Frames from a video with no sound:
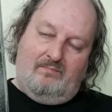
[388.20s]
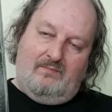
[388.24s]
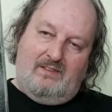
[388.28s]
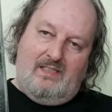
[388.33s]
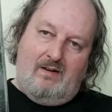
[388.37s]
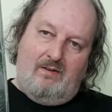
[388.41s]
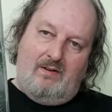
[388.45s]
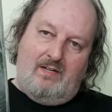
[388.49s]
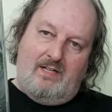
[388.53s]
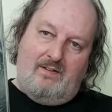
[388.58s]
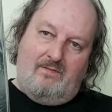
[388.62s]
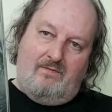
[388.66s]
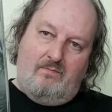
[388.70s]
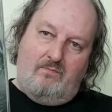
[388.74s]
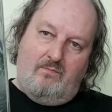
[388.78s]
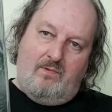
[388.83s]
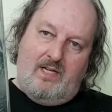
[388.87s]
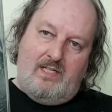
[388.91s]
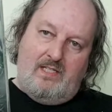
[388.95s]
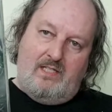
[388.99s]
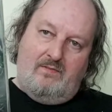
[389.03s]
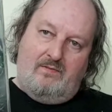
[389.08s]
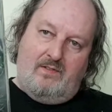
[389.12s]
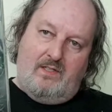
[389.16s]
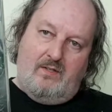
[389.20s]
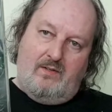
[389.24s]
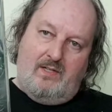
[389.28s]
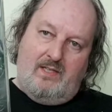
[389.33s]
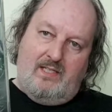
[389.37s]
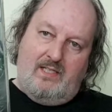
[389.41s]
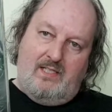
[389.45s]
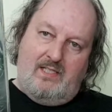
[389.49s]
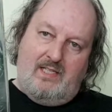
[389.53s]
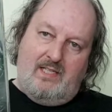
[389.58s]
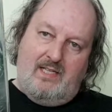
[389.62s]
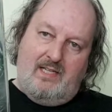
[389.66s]
there are different ways of doing
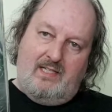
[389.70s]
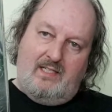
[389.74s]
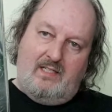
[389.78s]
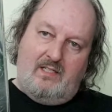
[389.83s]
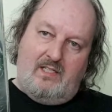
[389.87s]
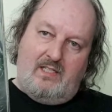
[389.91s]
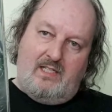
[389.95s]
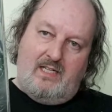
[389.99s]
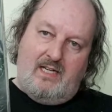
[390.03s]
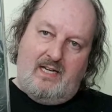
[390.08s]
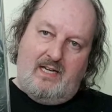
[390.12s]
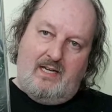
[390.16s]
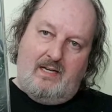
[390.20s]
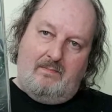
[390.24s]
these things,